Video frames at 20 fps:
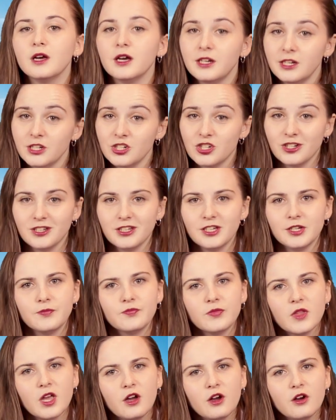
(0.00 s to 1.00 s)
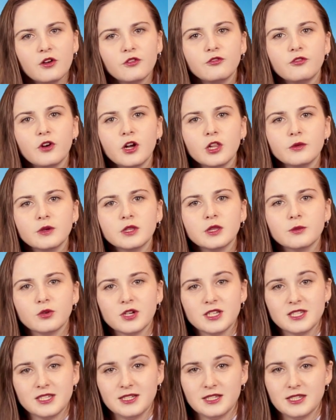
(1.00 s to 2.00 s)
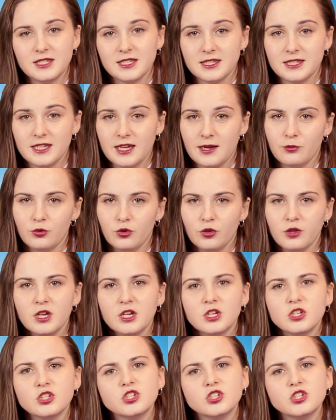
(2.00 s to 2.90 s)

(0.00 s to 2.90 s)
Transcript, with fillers: Additionally, Following the president's example,